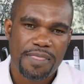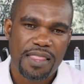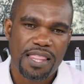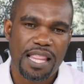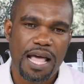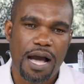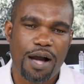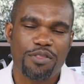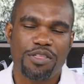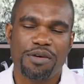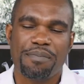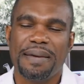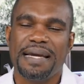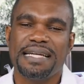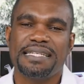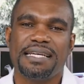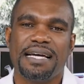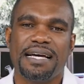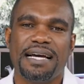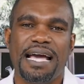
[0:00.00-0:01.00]
Now, the
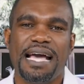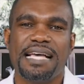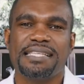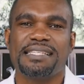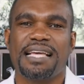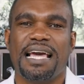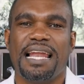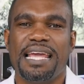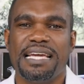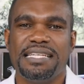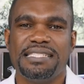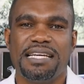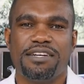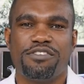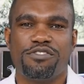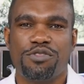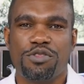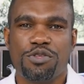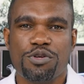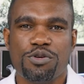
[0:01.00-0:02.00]
matter
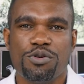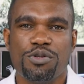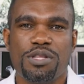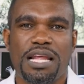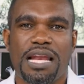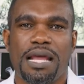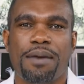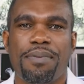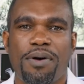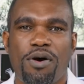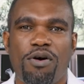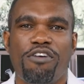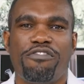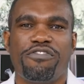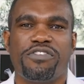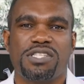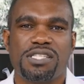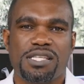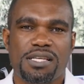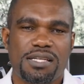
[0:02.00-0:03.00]
escalated through the labor
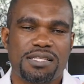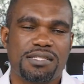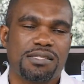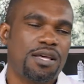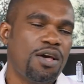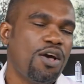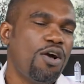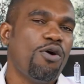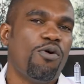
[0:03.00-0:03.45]
officers,